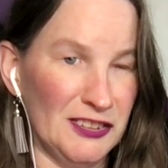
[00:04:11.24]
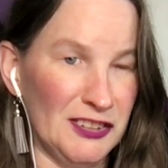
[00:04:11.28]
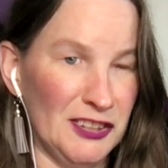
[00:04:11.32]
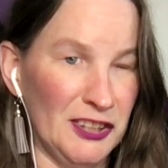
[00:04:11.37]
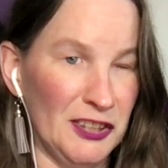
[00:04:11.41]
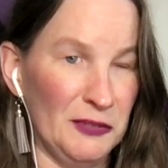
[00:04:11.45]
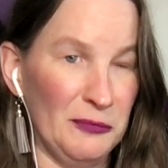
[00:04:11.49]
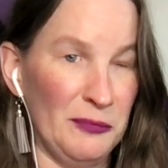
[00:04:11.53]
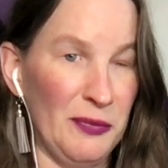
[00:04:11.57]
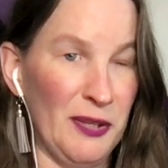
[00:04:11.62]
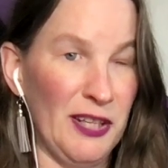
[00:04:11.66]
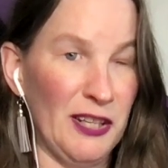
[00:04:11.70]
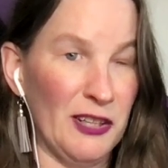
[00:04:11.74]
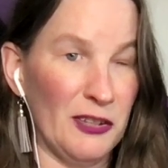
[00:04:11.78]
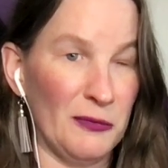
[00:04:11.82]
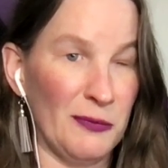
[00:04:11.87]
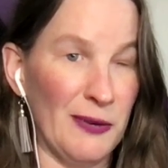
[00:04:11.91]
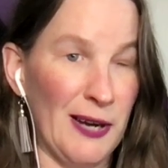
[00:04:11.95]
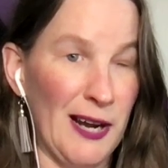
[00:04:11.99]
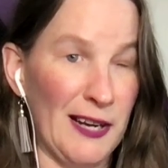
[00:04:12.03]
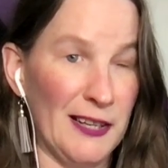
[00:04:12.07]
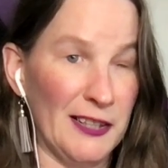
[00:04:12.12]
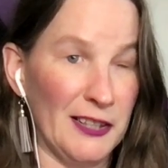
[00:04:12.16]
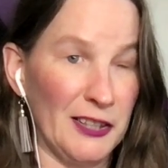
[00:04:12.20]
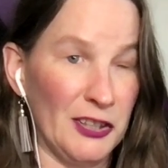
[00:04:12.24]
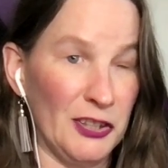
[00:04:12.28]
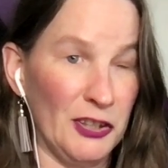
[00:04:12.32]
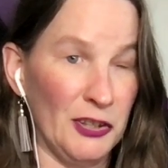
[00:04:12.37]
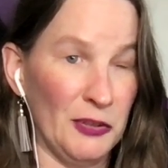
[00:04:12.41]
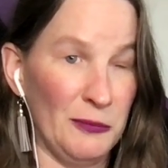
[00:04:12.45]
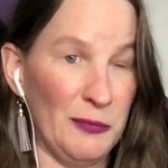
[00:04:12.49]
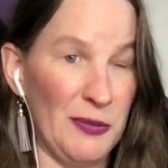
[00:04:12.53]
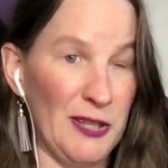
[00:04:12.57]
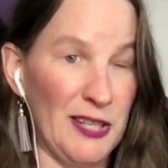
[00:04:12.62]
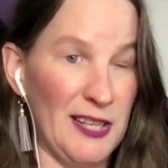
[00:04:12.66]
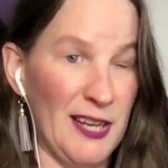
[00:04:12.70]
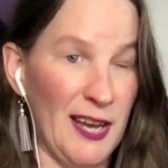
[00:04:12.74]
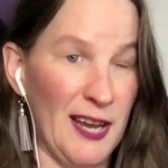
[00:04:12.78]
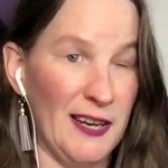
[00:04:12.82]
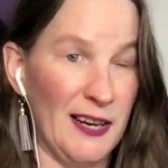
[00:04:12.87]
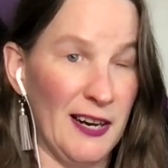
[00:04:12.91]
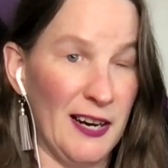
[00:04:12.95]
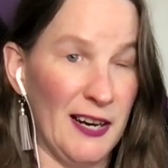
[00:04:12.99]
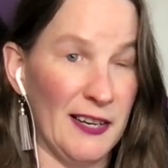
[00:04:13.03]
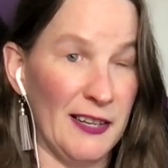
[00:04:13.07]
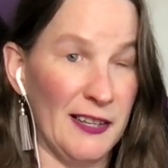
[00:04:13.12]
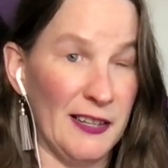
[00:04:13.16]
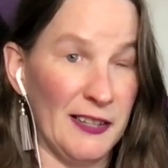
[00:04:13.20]
Could be erratic, could be
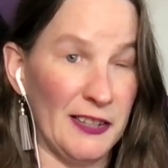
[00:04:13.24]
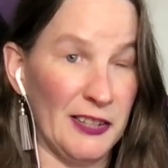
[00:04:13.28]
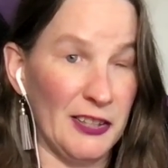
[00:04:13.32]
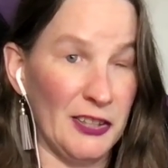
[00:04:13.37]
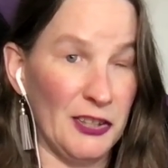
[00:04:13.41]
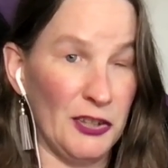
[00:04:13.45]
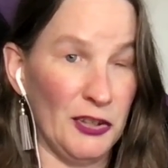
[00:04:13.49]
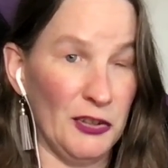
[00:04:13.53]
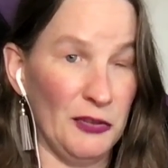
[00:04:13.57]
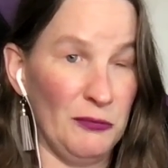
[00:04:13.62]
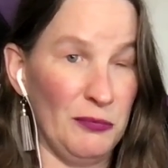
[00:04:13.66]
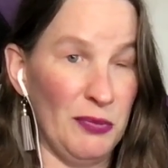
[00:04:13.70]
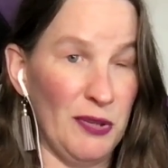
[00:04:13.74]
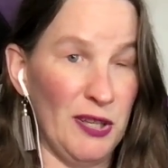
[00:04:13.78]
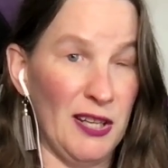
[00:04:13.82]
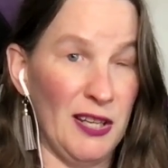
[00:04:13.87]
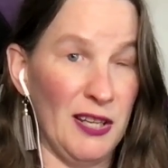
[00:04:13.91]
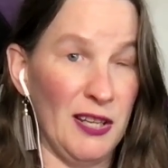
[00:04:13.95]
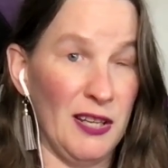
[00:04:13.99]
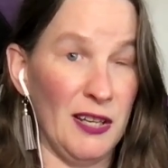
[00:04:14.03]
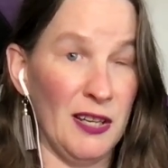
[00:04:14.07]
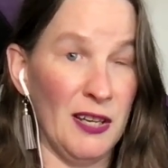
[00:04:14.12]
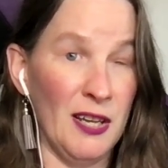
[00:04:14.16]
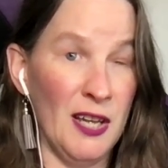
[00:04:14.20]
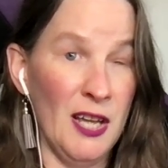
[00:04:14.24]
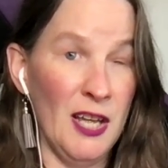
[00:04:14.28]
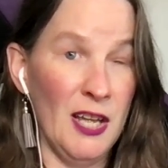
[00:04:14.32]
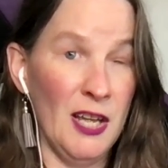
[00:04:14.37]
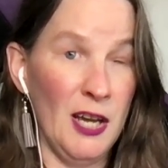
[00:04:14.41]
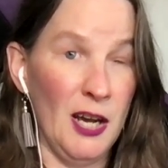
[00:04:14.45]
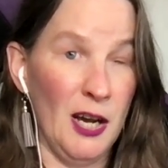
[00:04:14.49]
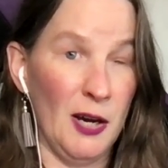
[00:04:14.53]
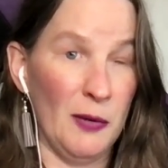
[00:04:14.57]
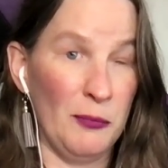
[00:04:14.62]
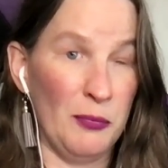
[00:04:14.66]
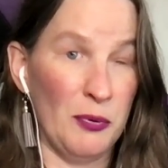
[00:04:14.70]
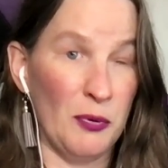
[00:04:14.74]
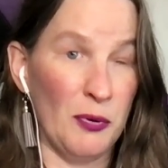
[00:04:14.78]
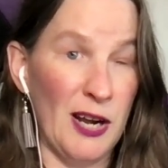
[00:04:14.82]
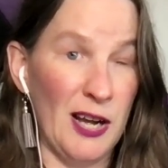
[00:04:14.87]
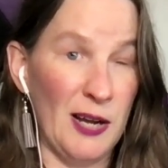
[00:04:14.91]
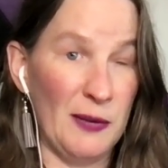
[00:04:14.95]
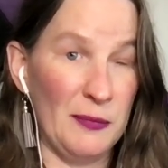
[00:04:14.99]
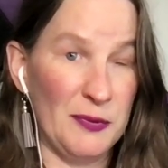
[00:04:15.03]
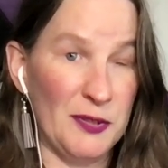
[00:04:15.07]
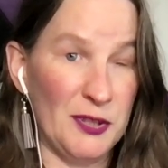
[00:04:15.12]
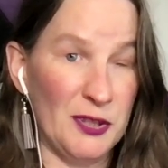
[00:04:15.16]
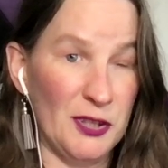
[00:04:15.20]
chaotic, could be
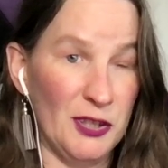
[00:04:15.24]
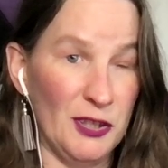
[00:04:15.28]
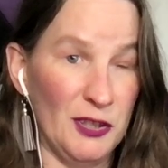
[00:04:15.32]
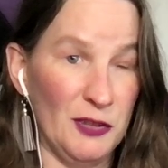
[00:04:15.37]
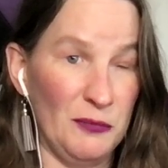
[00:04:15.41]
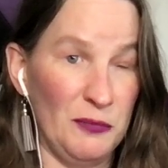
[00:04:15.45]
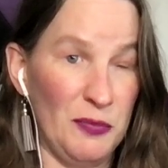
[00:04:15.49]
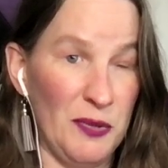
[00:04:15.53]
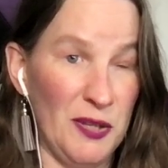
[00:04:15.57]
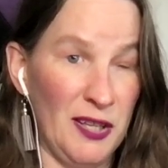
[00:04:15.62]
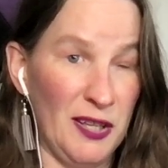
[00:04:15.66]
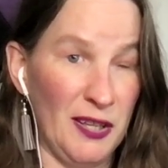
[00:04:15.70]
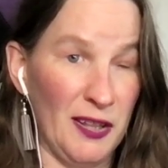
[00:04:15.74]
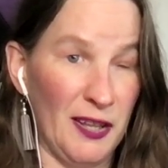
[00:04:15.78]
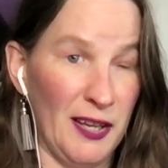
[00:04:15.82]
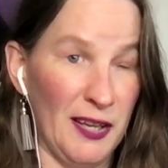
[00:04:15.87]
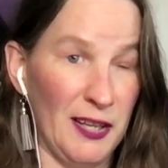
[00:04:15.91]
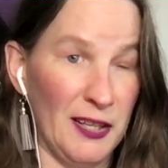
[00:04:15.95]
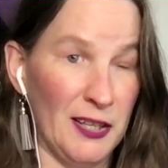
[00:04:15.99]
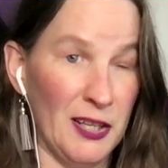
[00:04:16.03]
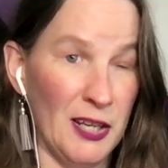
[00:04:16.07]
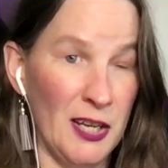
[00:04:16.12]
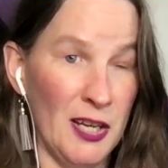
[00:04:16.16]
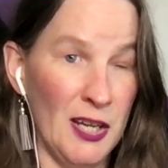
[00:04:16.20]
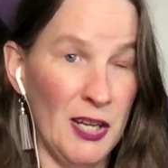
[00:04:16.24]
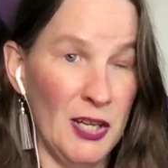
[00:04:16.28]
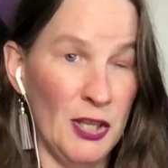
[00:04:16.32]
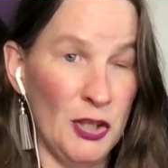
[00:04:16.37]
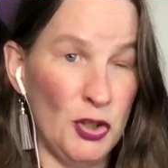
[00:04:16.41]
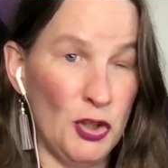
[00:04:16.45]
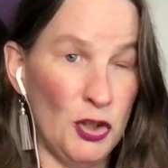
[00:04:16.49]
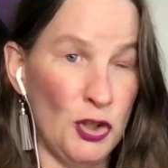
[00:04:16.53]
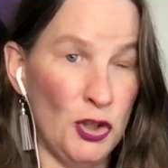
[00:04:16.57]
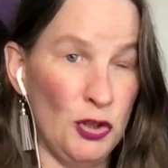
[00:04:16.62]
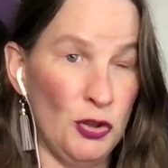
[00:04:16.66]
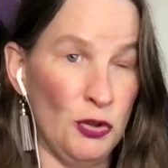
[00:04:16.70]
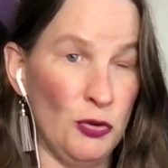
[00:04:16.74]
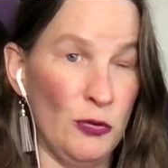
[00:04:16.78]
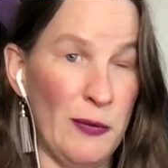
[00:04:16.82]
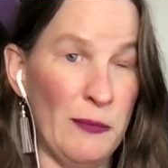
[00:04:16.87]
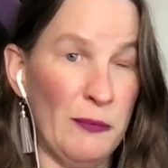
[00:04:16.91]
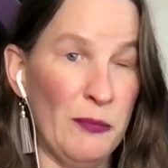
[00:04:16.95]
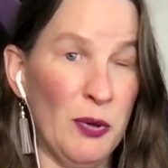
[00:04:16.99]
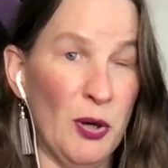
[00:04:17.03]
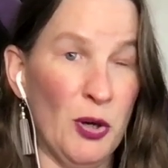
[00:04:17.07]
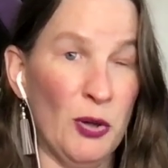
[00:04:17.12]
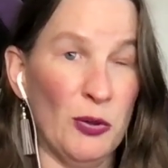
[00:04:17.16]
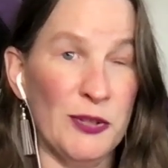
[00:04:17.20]
abrupt, could be like too
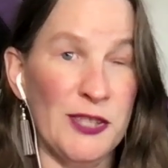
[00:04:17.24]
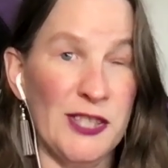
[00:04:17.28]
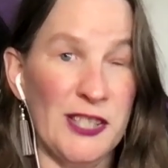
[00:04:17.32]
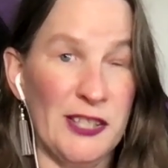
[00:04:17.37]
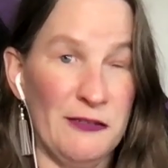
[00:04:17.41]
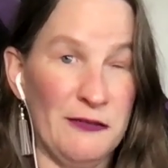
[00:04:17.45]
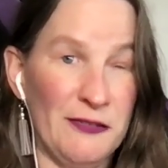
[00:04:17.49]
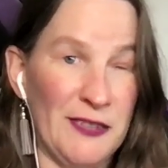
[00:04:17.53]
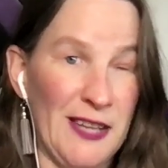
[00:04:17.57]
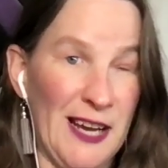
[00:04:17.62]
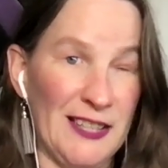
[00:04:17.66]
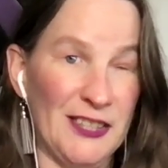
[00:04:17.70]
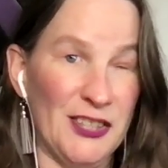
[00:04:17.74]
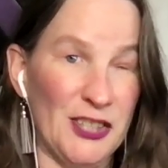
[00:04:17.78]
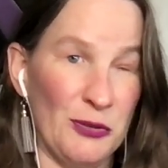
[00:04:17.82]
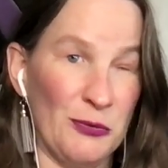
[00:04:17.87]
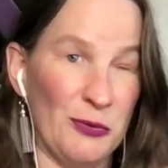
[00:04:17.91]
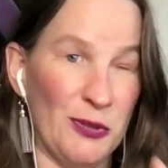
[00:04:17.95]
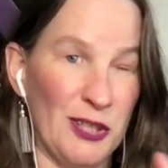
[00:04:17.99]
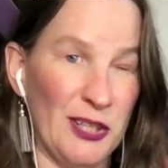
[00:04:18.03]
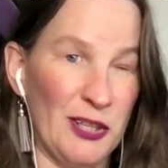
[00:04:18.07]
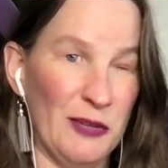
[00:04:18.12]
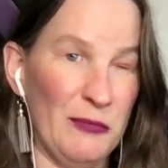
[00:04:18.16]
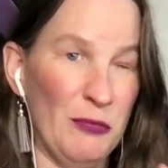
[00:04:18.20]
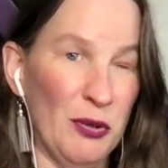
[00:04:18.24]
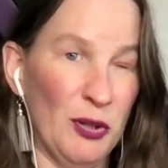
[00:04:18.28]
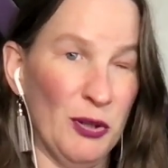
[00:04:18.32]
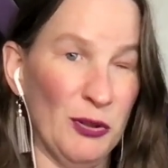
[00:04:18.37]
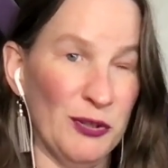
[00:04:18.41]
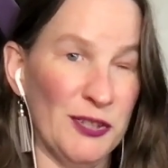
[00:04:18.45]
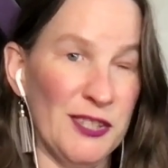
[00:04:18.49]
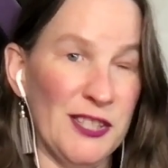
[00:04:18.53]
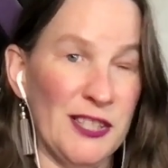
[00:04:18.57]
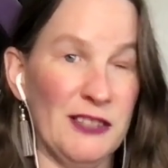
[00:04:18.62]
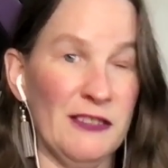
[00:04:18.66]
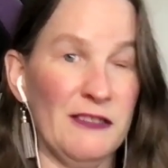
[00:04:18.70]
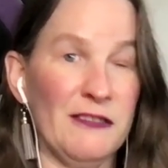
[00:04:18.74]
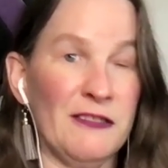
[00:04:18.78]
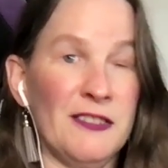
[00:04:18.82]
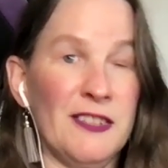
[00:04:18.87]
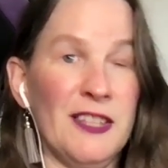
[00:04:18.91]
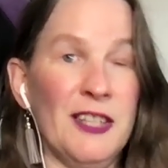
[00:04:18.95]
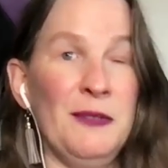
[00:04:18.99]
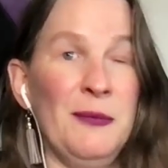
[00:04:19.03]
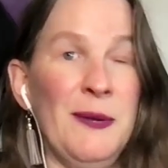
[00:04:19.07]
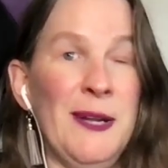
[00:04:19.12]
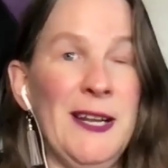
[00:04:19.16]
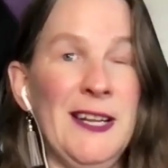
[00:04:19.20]
impulsive. That's the word, impulsive.
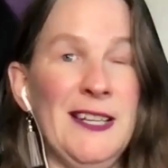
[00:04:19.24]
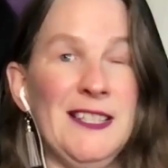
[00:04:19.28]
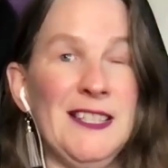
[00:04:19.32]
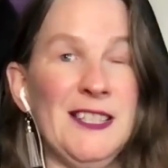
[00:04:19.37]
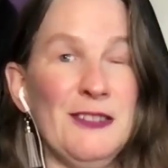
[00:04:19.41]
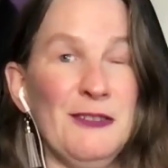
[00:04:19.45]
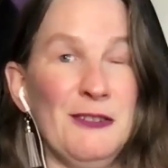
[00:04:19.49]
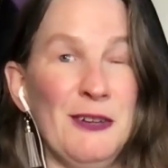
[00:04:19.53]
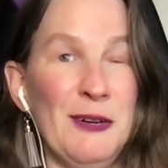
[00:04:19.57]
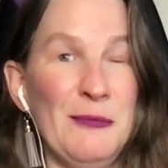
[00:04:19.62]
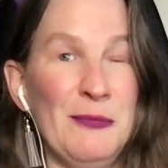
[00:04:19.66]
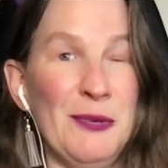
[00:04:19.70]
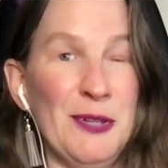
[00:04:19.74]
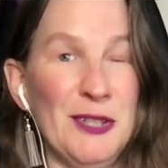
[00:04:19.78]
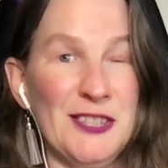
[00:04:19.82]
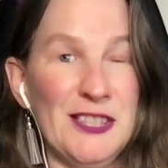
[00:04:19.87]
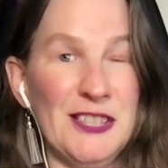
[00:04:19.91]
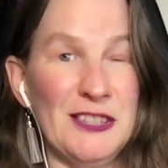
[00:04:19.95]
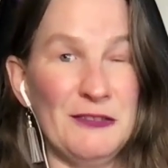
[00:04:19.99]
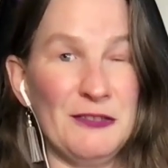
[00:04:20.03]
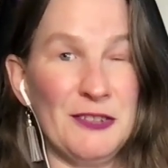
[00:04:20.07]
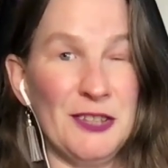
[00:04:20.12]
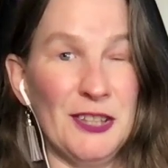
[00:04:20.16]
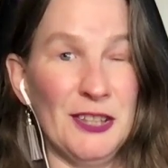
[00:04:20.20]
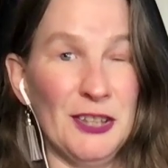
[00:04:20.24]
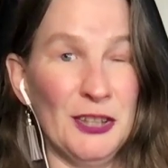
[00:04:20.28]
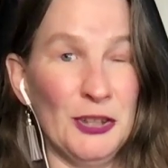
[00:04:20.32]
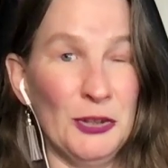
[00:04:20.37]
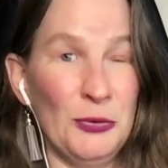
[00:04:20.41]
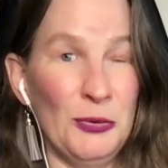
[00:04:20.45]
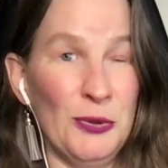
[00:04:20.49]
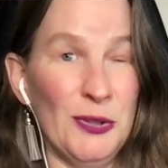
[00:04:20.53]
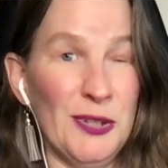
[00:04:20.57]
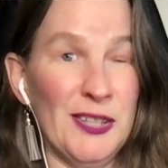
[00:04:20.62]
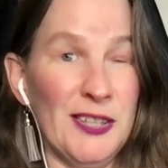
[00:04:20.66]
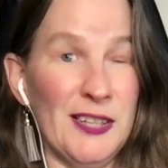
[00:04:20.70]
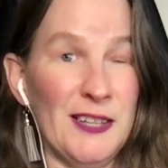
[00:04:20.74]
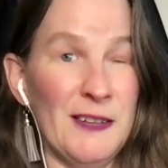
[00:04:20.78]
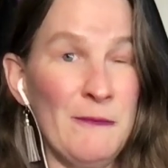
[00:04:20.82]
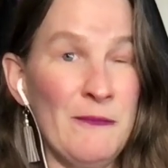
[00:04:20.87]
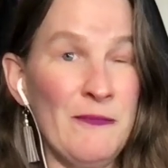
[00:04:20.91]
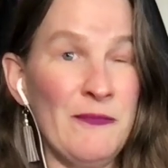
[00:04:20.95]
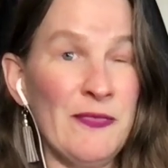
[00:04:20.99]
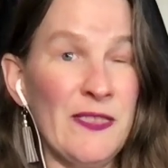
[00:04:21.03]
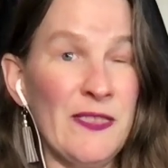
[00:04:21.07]
Could be too impulsive. Good Lord.